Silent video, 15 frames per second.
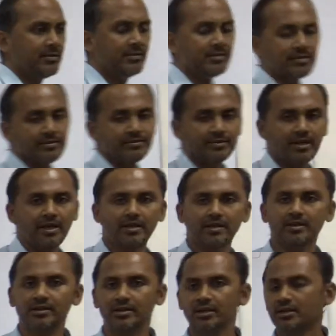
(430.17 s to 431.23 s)
Okay.
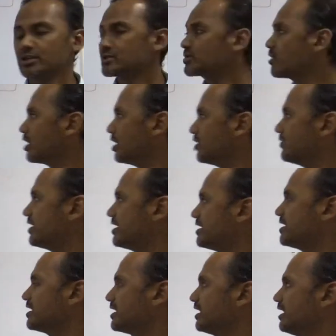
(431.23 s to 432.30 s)

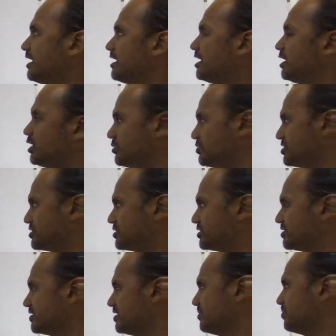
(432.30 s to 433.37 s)
Solving linear equation
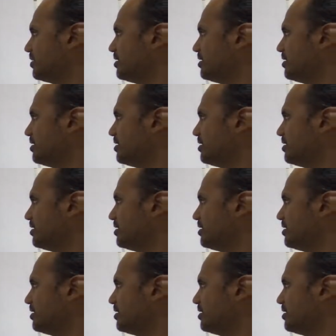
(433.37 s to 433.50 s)
simply